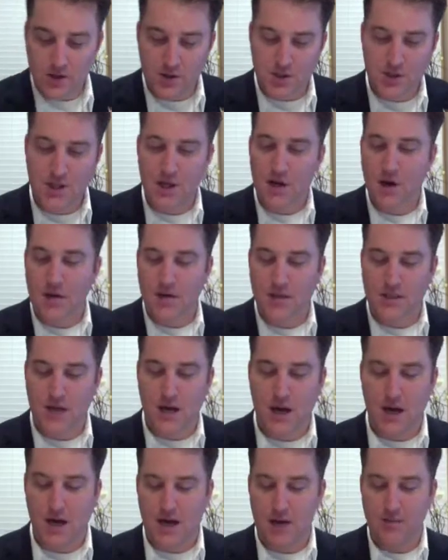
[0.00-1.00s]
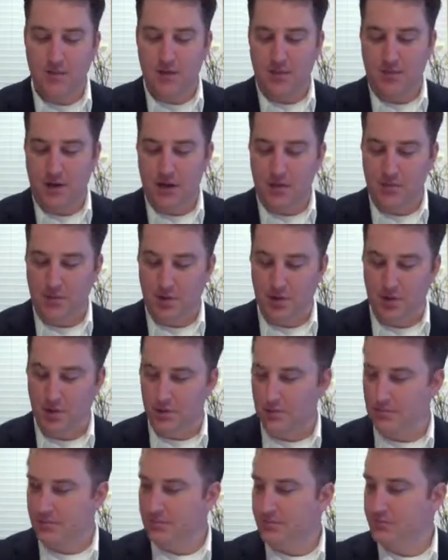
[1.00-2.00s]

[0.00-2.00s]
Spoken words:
see all the time that people